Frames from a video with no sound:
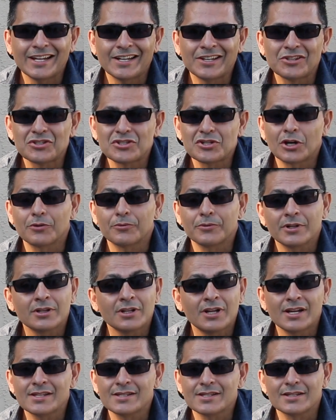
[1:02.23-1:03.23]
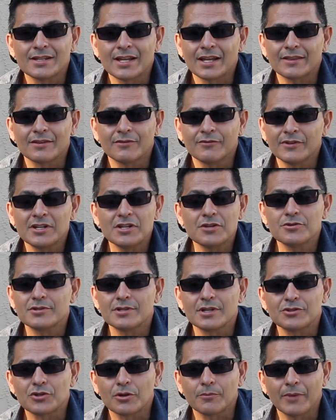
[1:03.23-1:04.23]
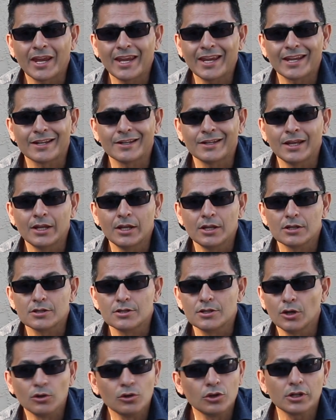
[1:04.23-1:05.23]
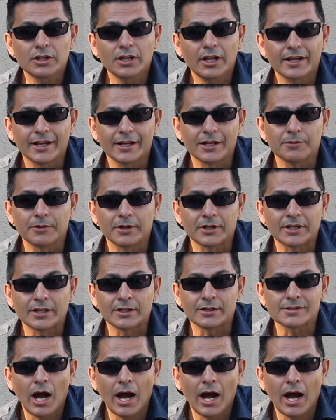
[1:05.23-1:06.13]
and you start realizing that the videos that you're making don't look like anybody else.